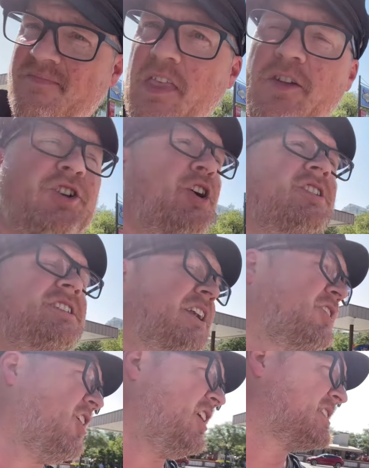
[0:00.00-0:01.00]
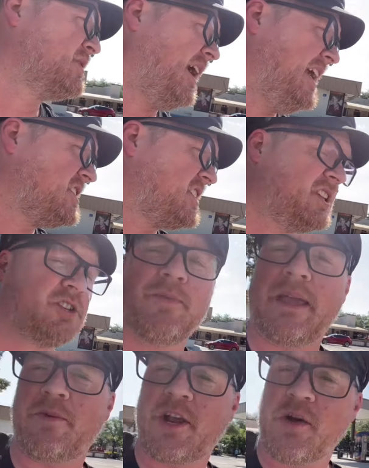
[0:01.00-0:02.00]
their turn signal on, so I just assumed
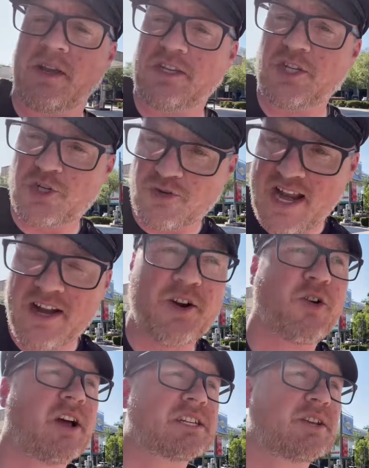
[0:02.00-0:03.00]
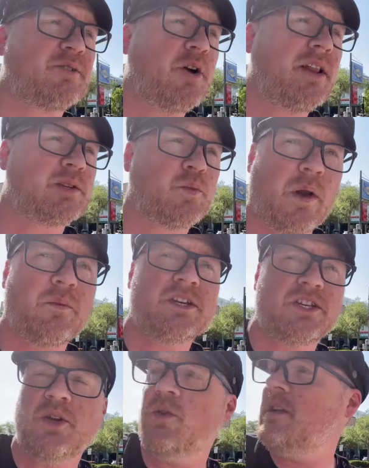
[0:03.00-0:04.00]
they were going straight across the road as one would
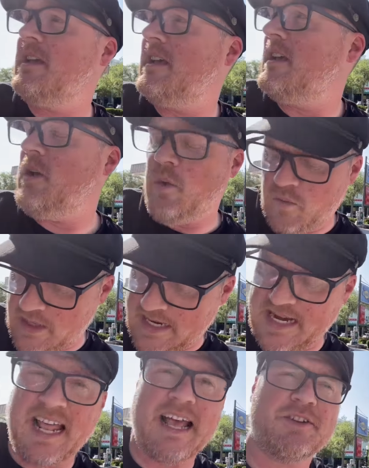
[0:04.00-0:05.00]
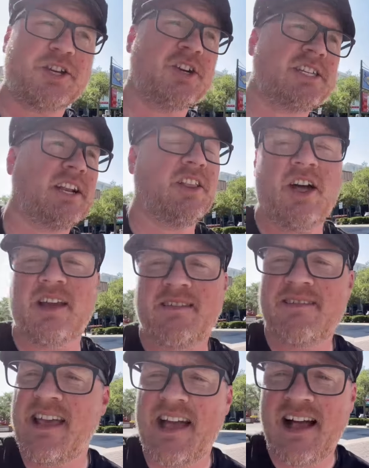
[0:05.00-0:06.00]
do when they did not have a turn signal
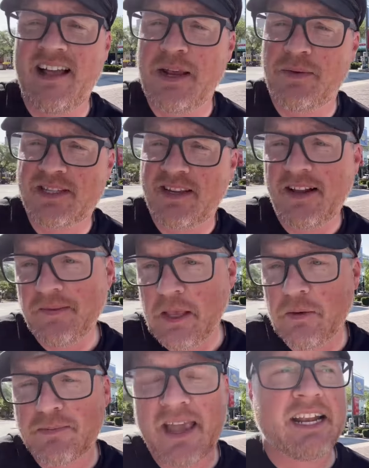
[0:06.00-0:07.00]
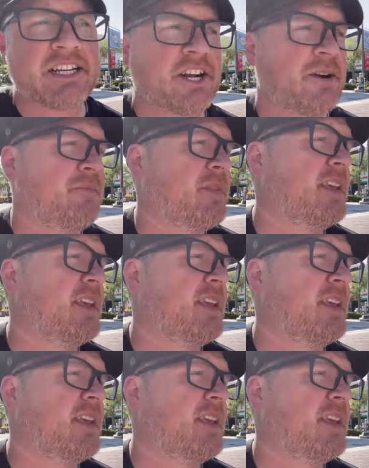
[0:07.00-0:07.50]
on. Nah, he was, he was making a turn